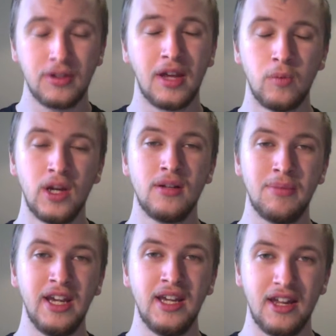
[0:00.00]
there will
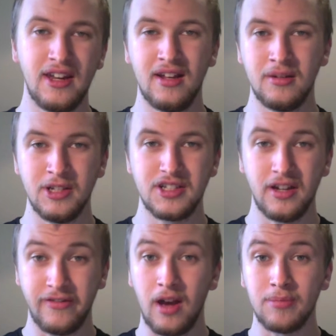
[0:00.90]
be an element
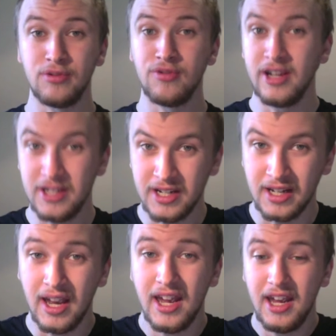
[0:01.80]
of
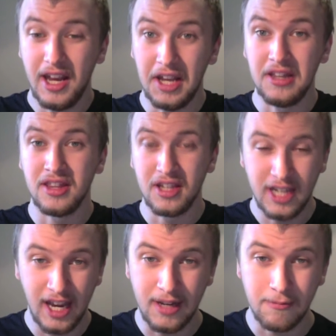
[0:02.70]
upgrading in the
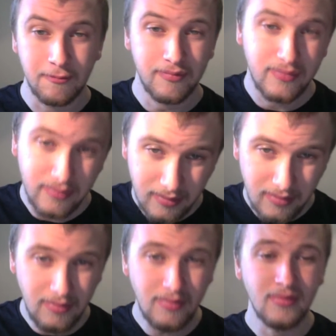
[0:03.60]
game.
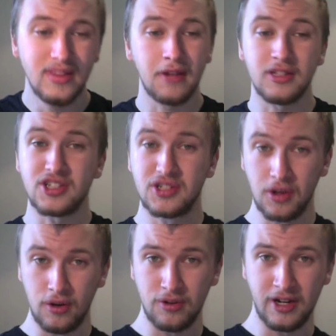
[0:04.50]
Now the
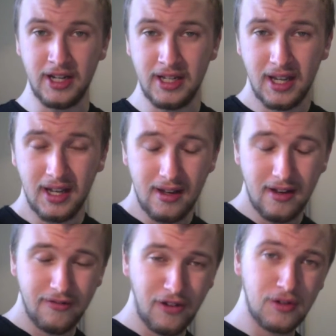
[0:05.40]
story
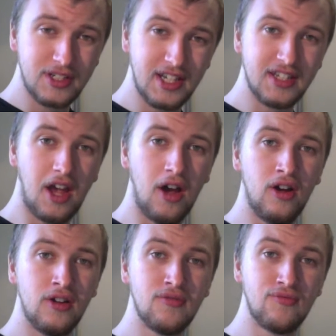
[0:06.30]
focuses
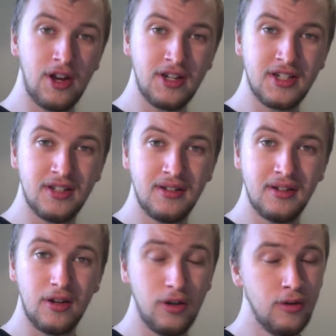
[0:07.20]
on
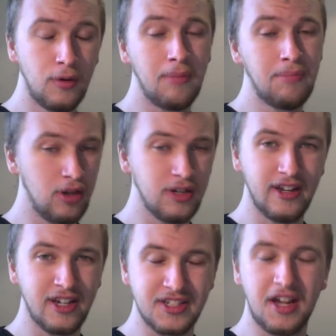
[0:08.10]
Raiden, who, upon
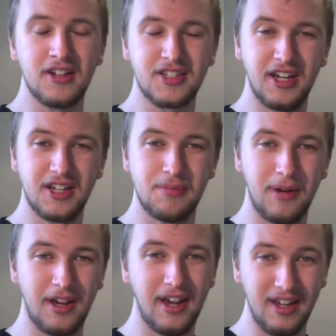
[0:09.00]
getting his ass kicked
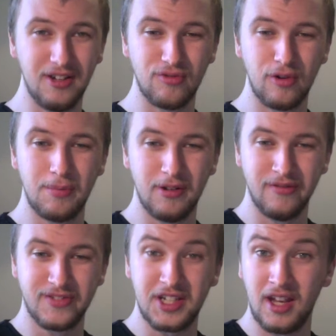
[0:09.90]
by a group
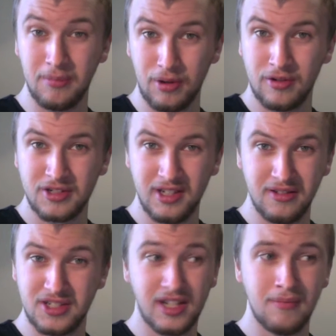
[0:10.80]
of cyborgs
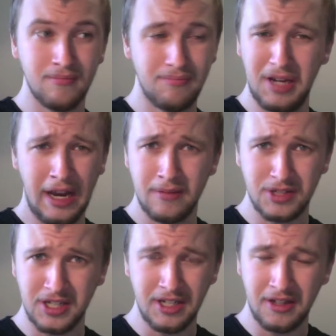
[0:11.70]
in some
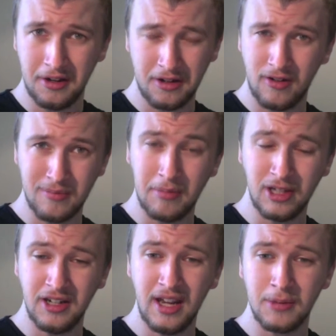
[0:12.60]
PMC that I can't
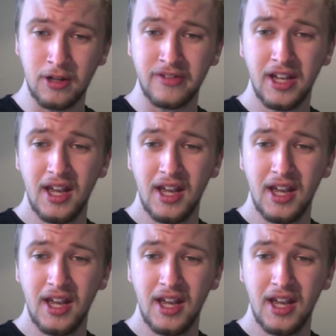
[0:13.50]
remember the name of,